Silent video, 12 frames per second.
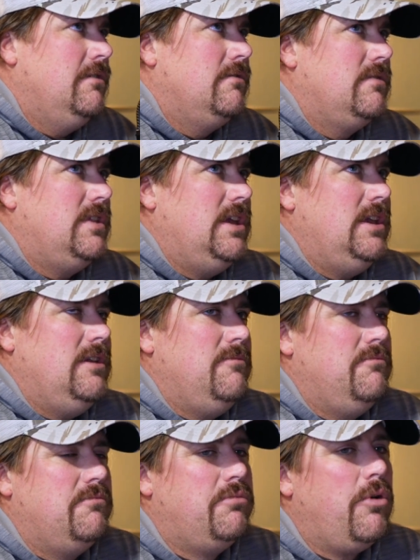the
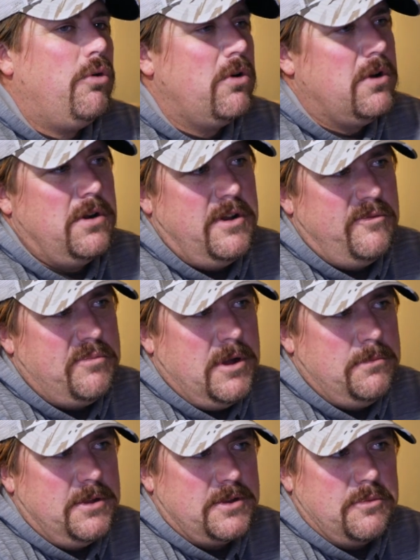border of
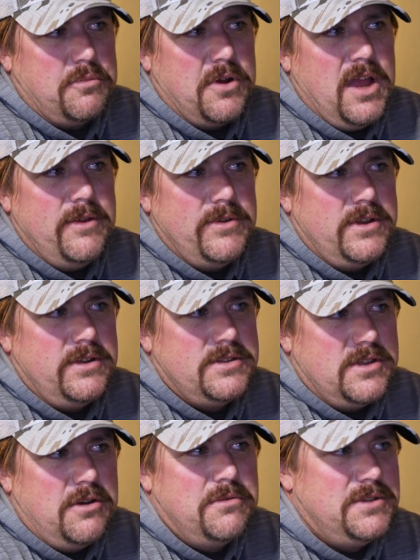public to private
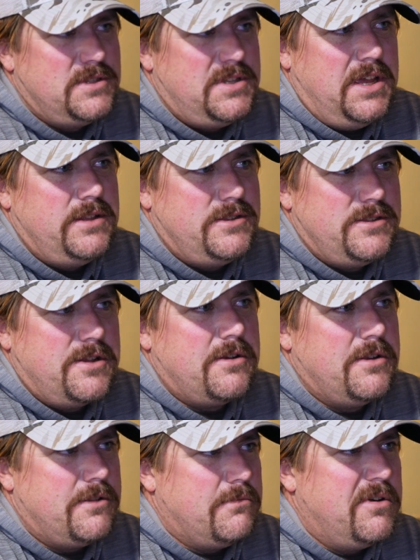is always dead
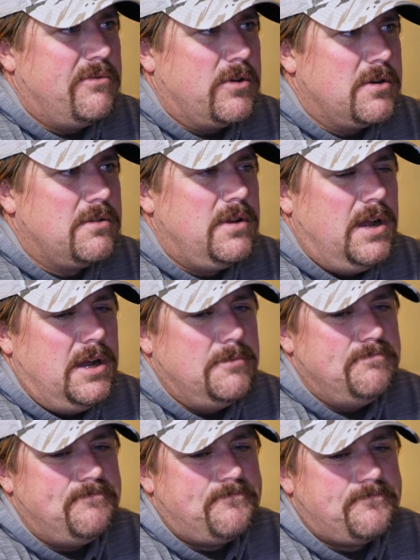center of the river.
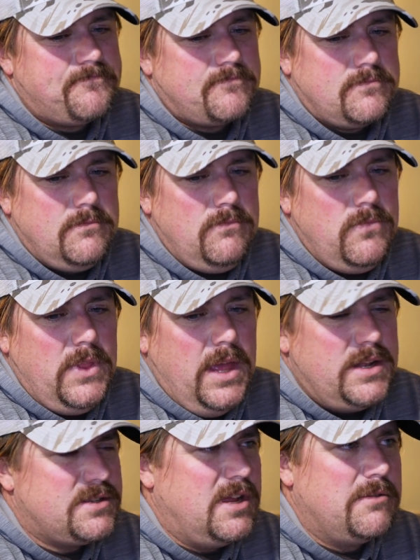
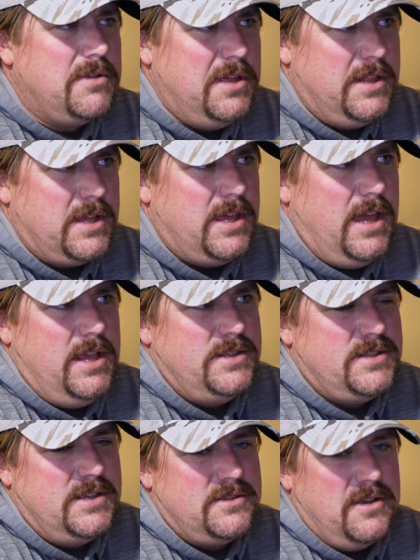And it's not really the
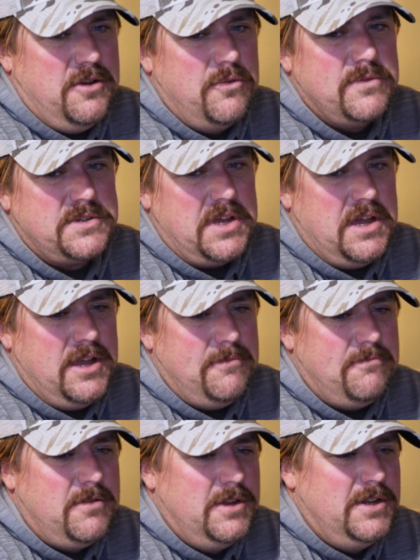case. As over
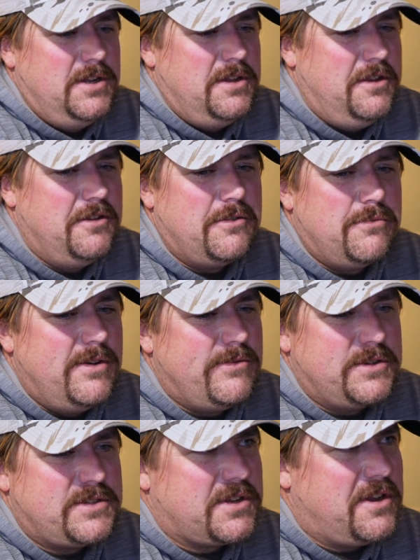time, the
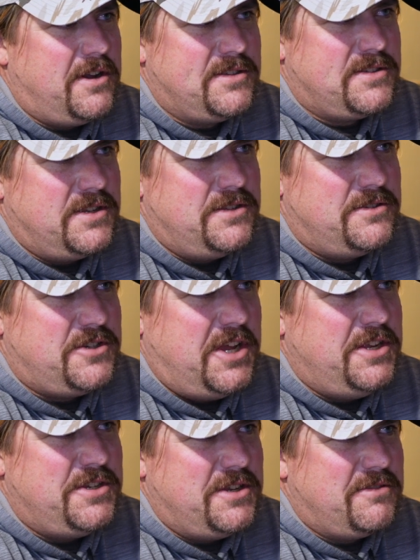river's a constant
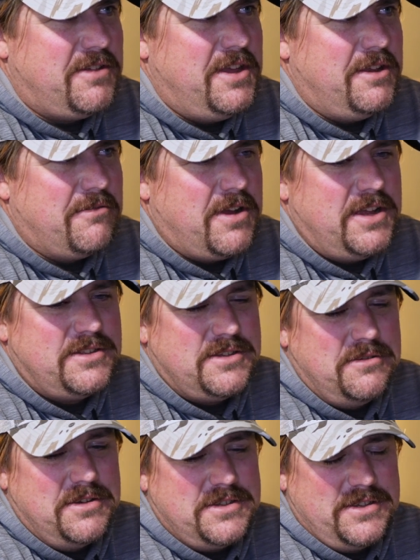changing thing, right?
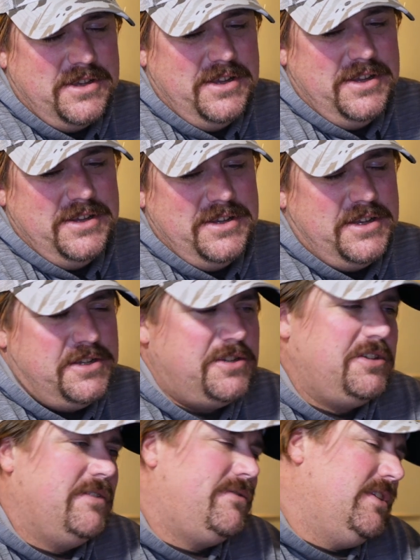So it's
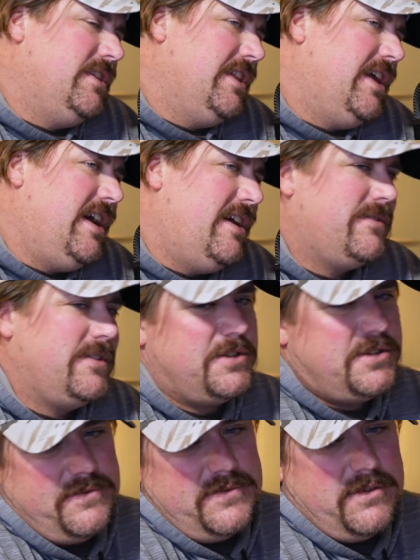shifted left, it's
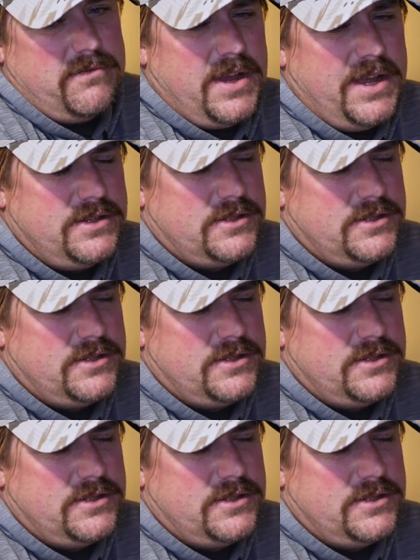shifted right in